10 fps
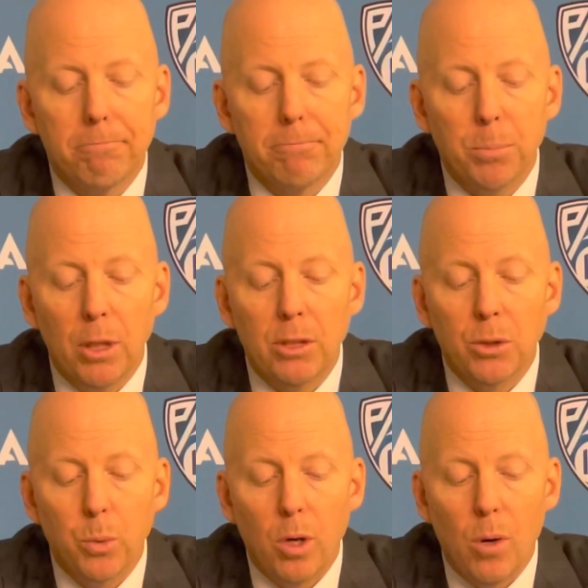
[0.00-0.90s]
As much as
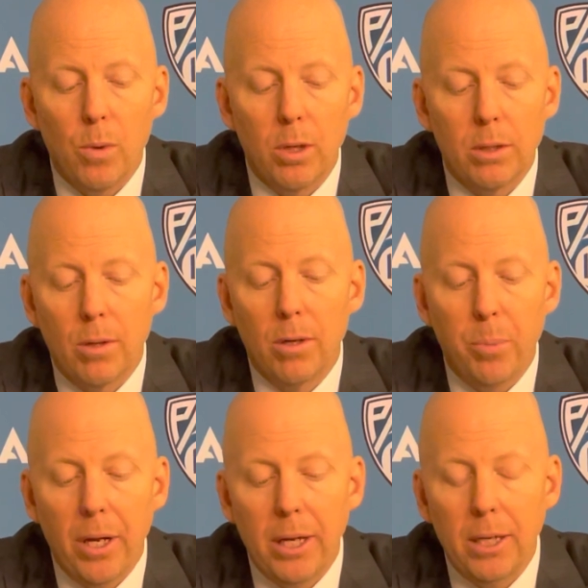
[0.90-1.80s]
we all want to turn
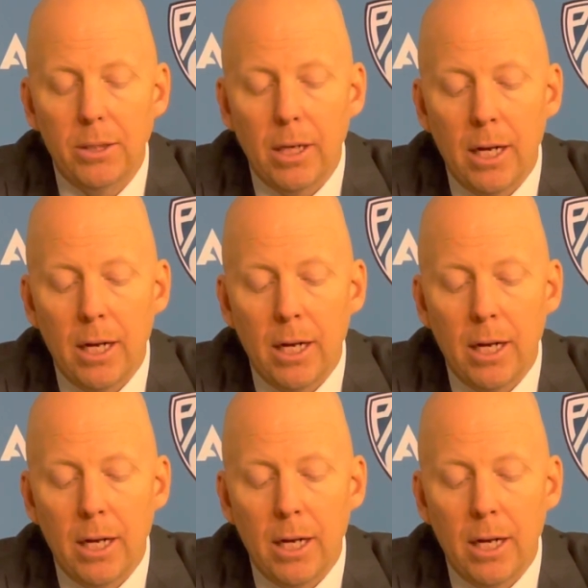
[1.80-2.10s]
the page,